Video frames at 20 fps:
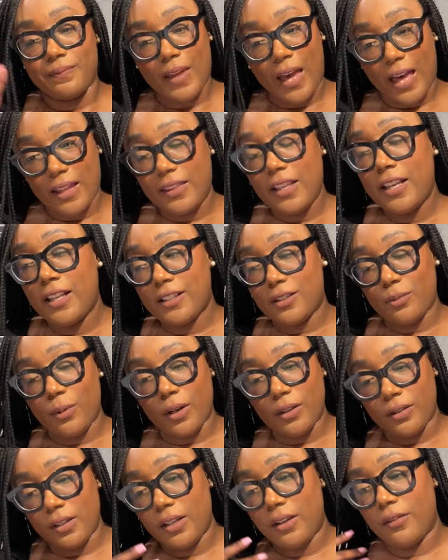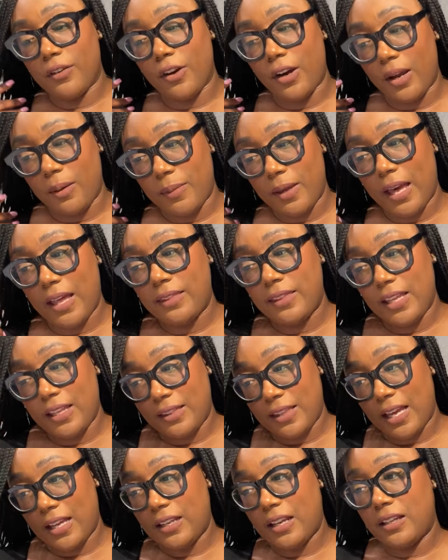I think it's worthy of a Grammy. I think
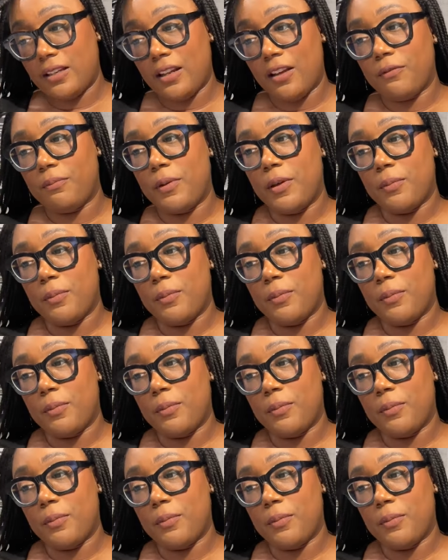that enough